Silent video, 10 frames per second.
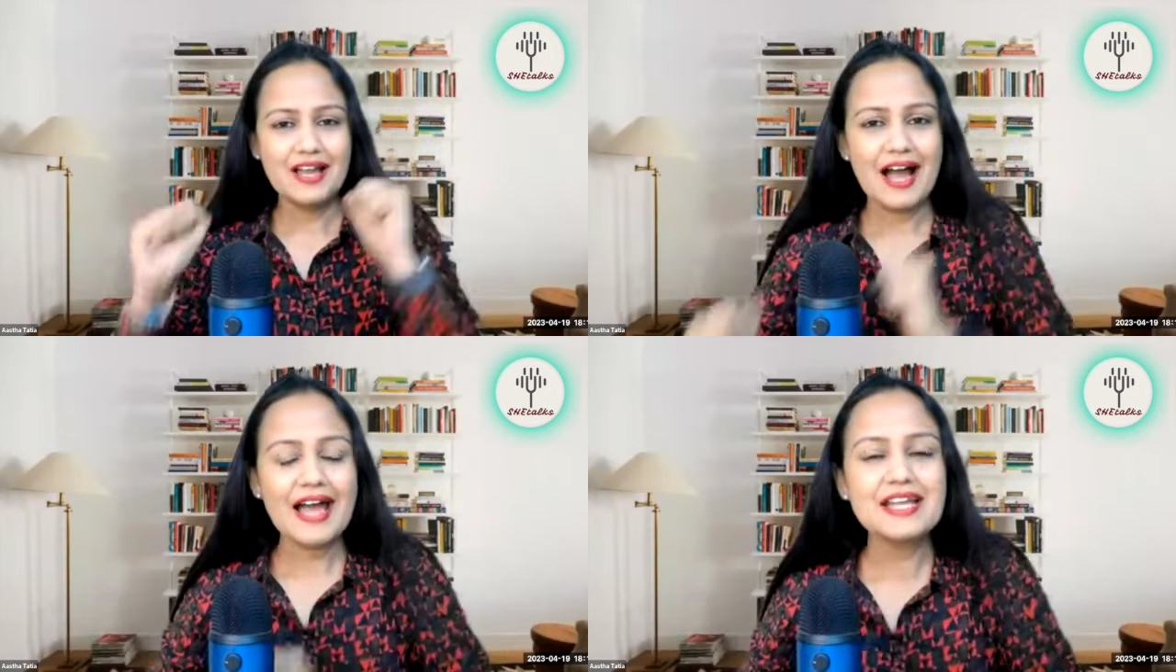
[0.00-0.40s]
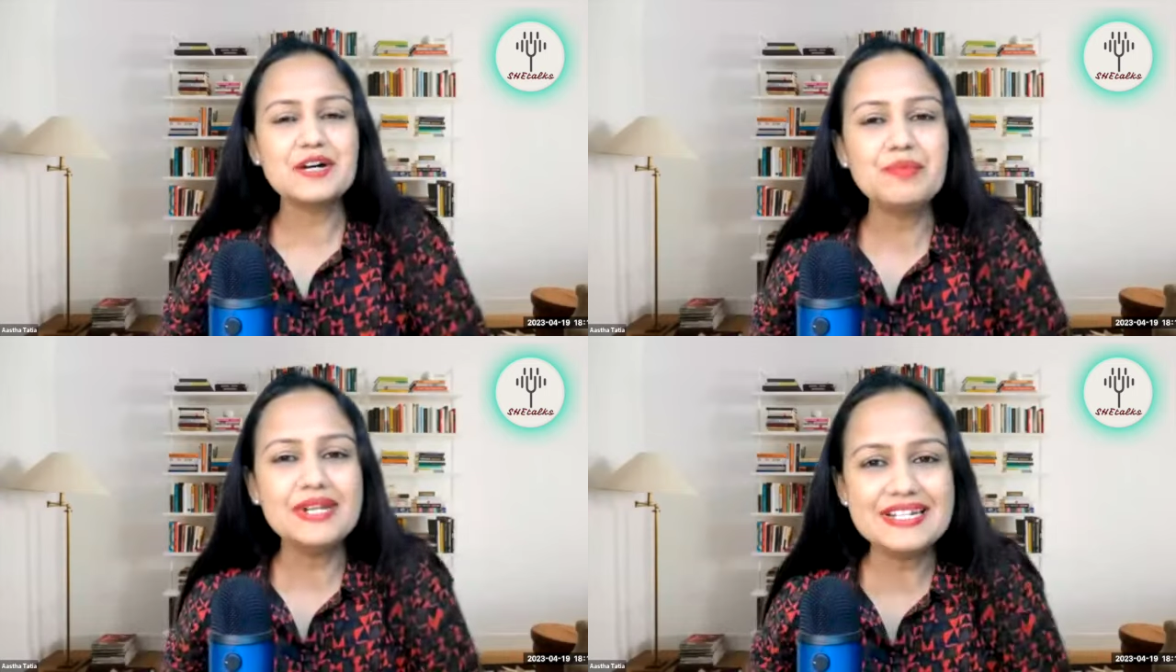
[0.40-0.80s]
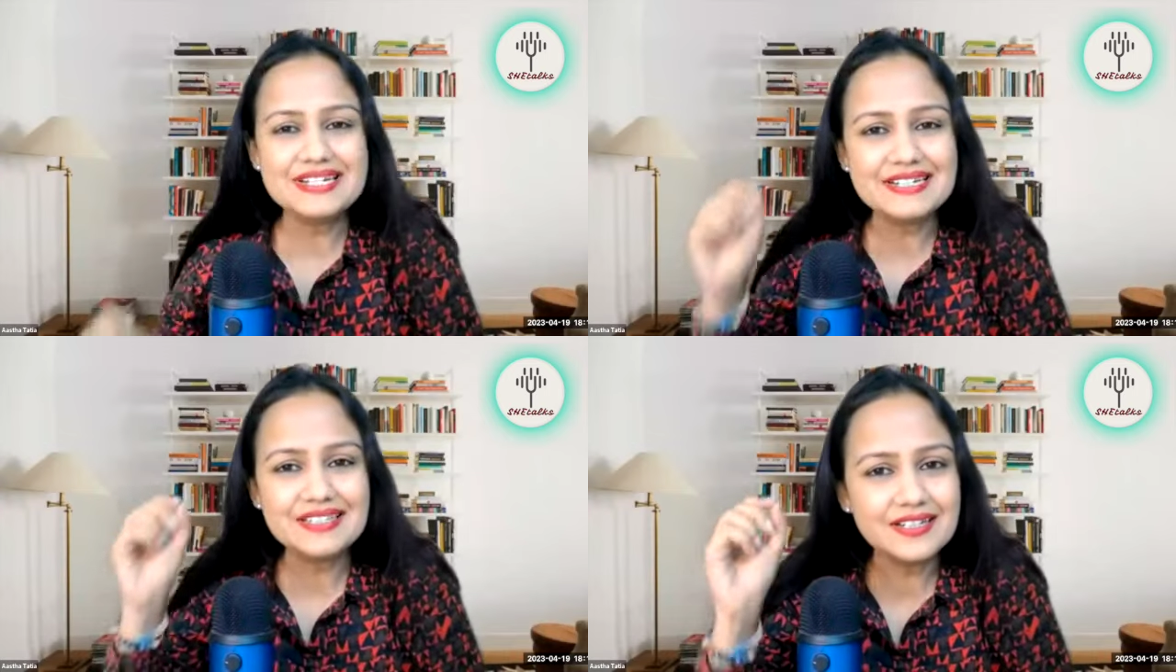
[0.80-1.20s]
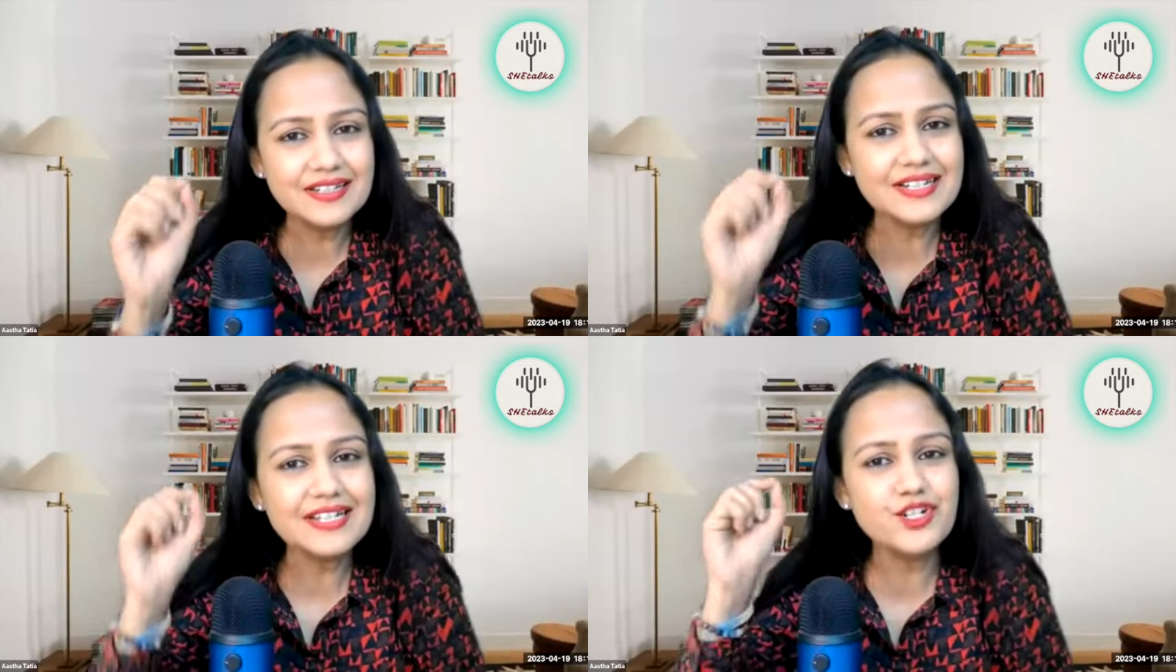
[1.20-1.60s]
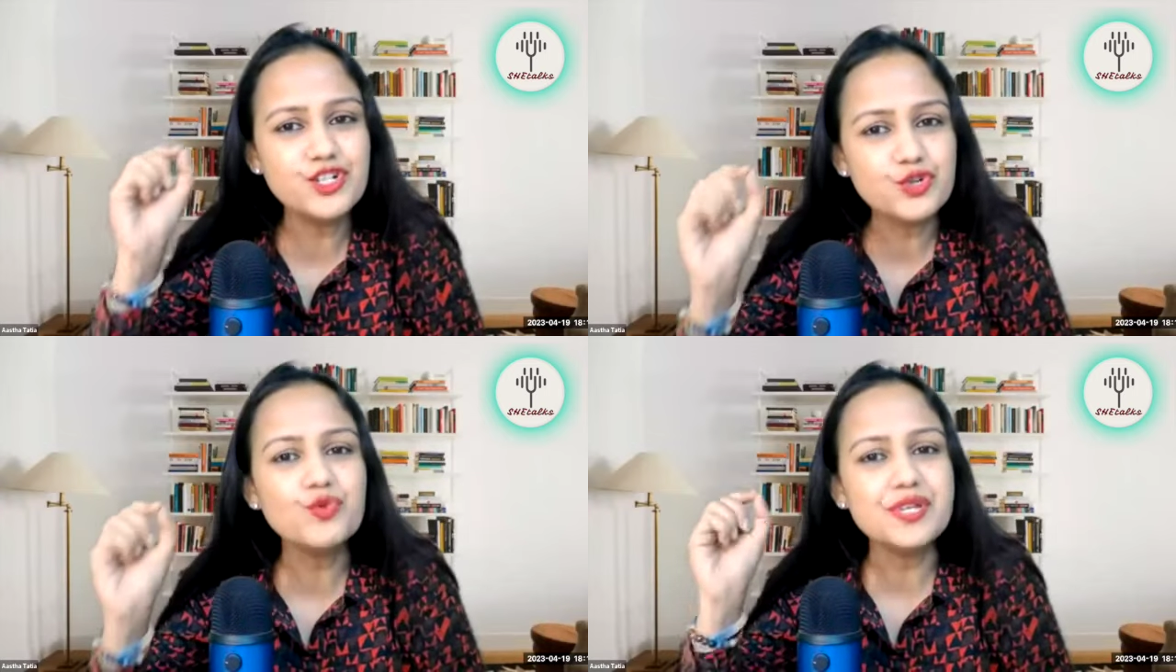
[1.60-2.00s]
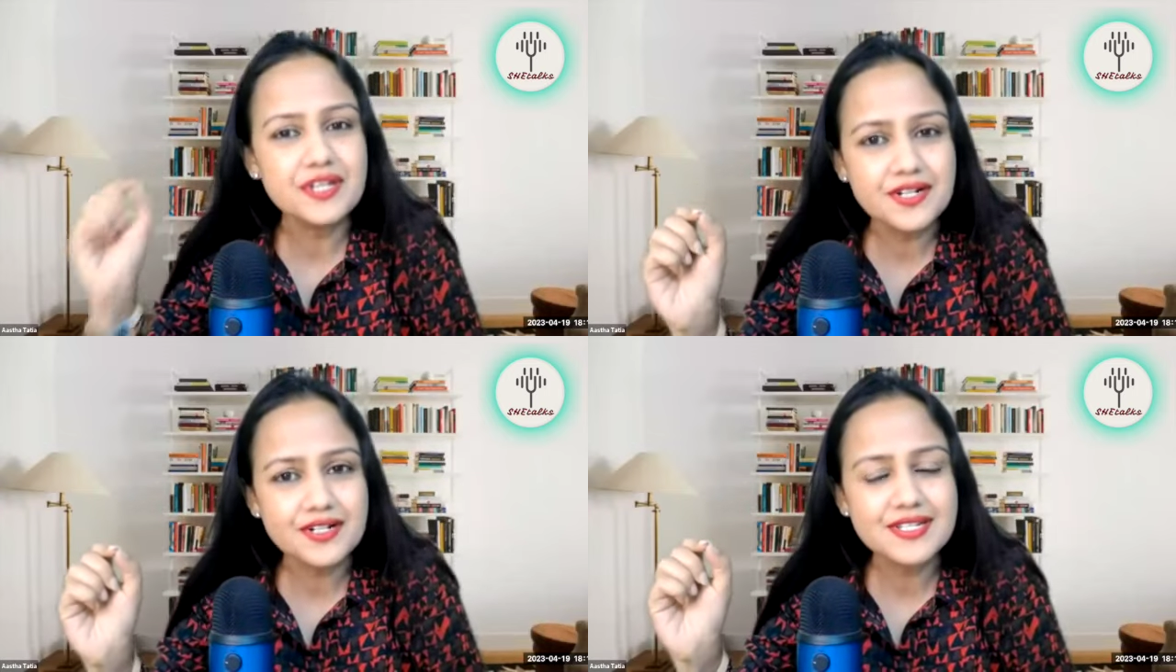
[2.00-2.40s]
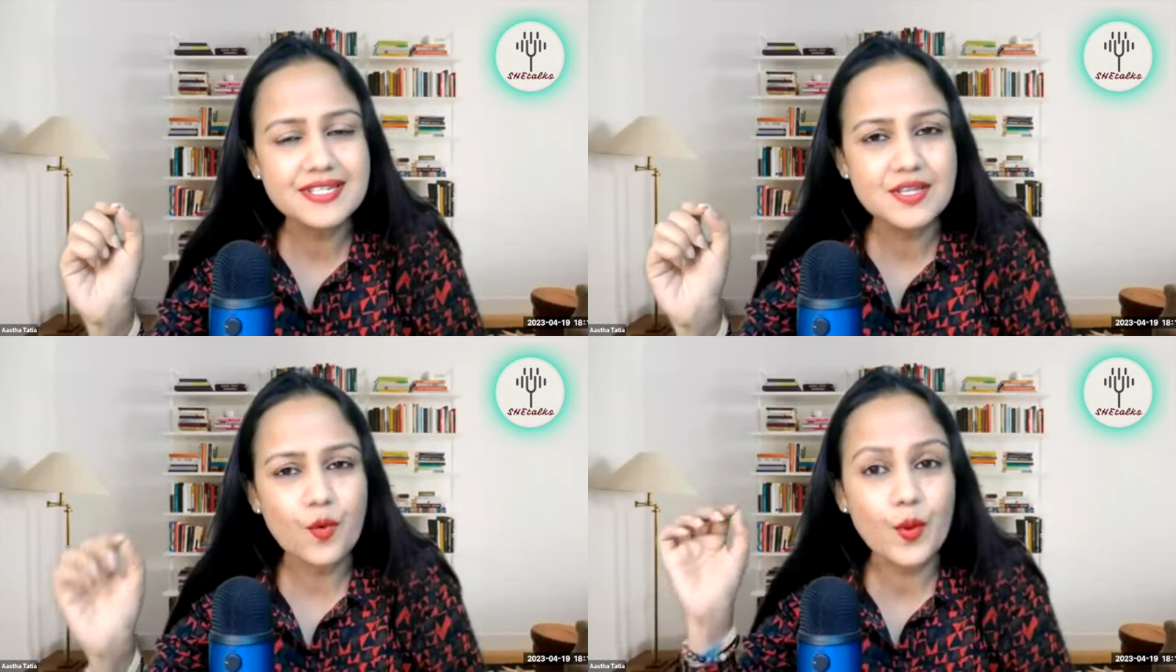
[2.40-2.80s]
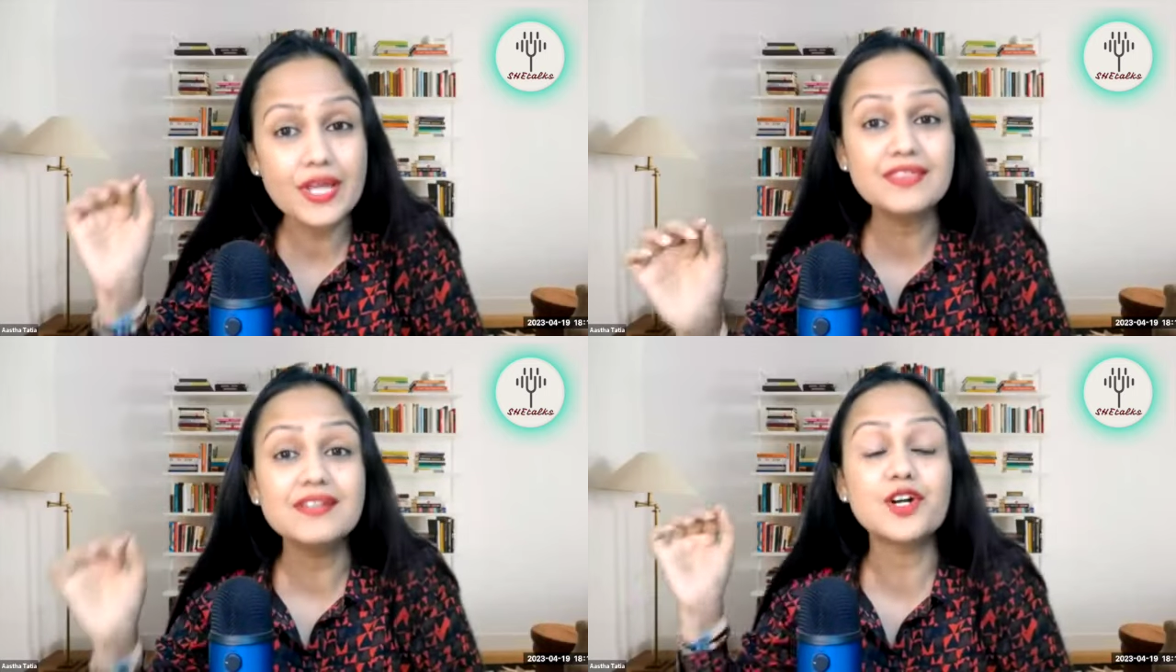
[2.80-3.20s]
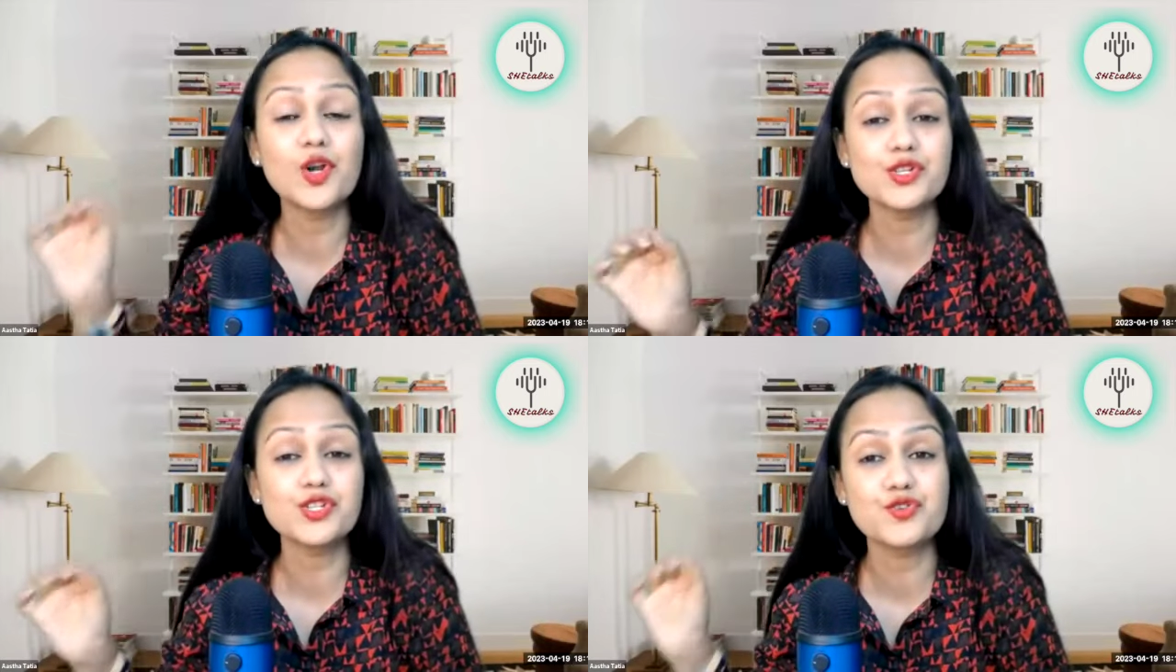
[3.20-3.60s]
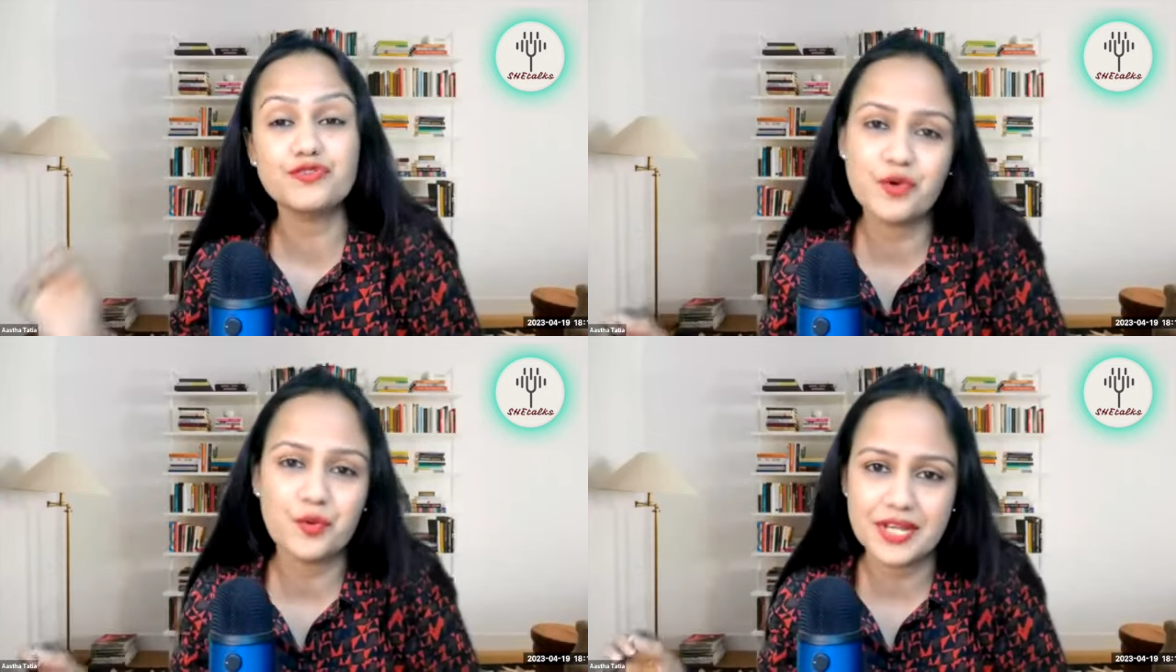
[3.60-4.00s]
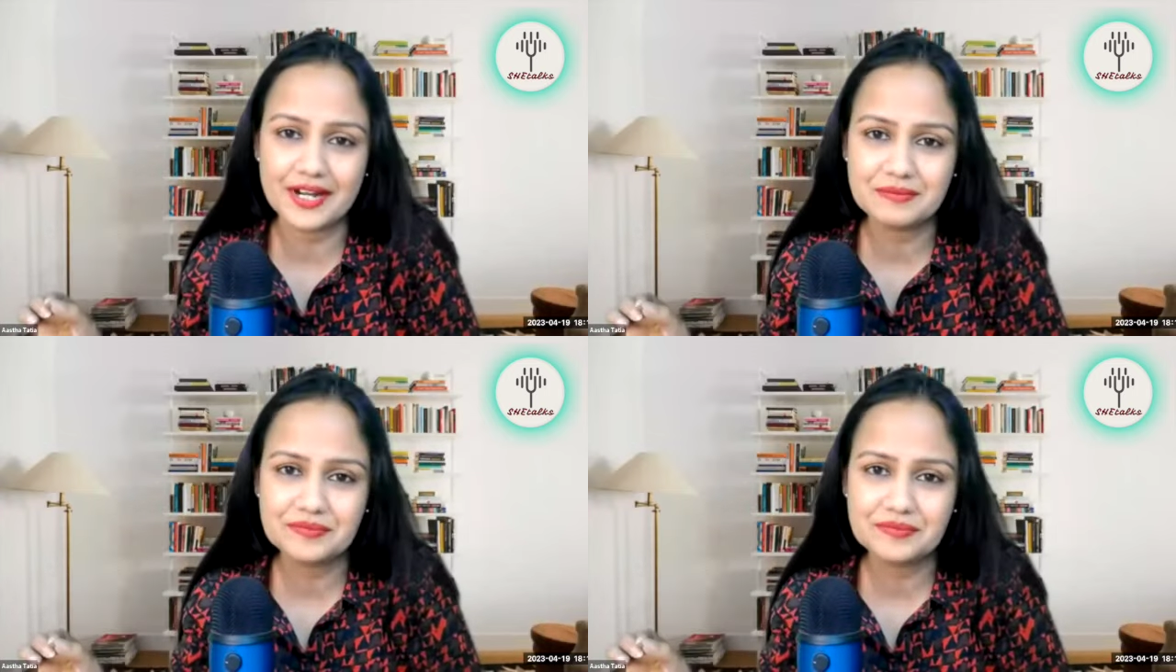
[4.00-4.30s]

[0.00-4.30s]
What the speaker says: I completed 32 years with claustrophobia.